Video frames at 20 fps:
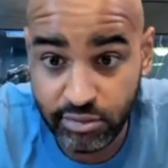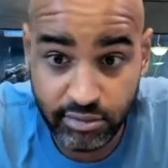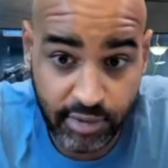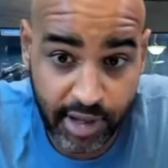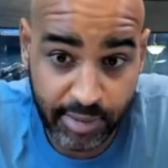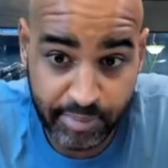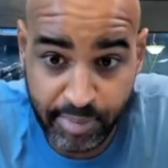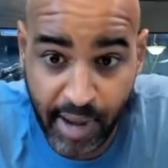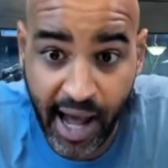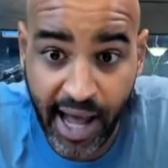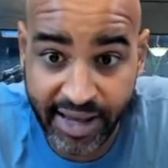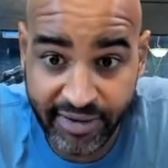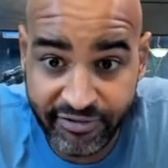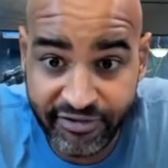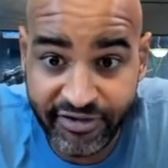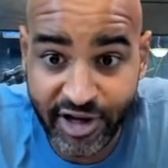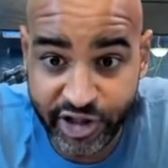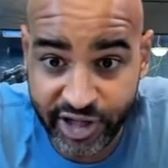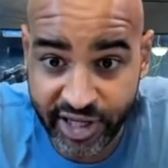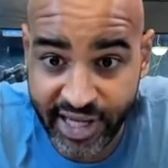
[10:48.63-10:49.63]
like buying
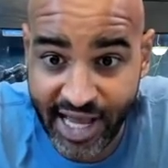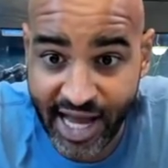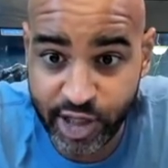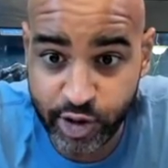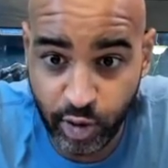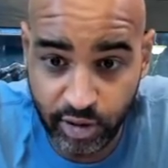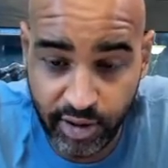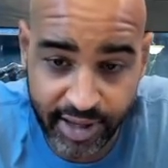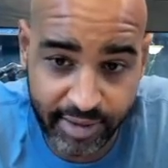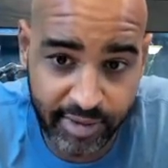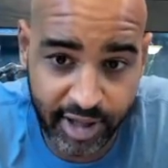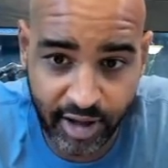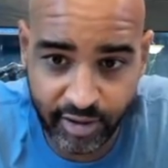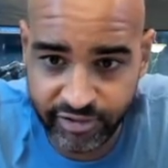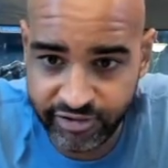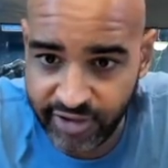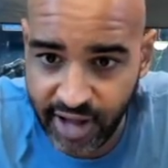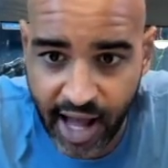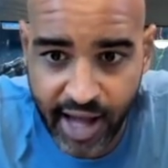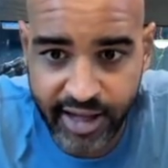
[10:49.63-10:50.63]
fish, like actual,
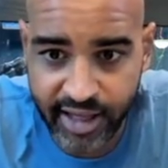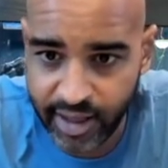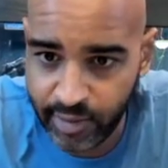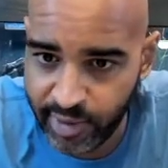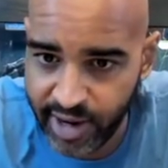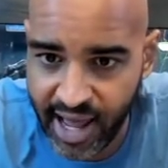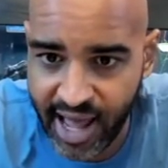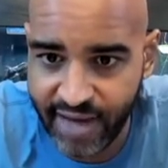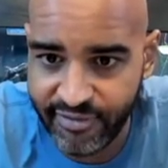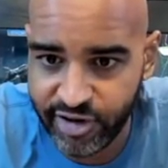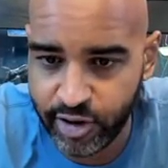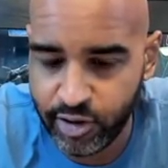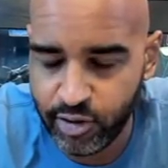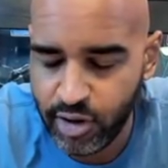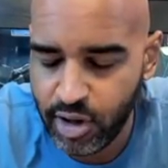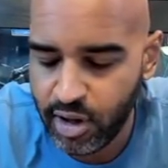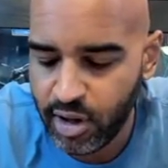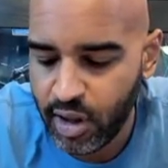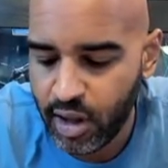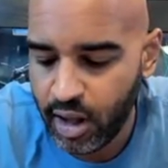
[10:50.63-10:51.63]
stocking, what have you,
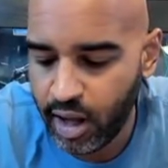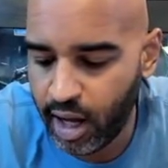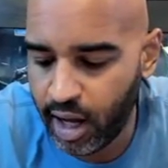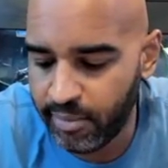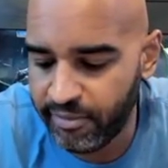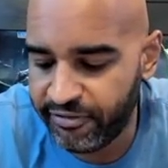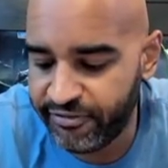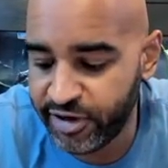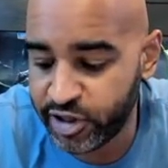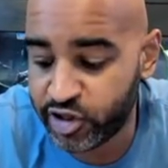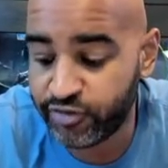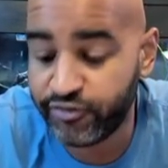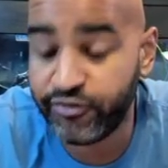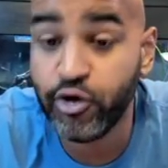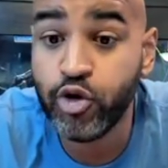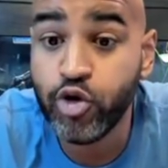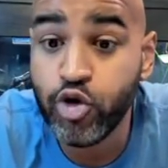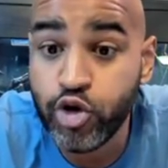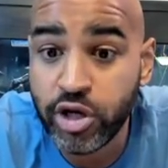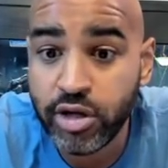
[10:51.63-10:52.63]
fish
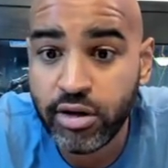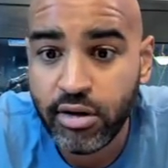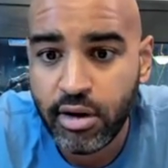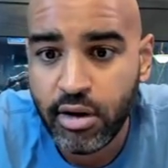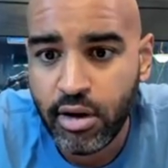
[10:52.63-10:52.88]
food,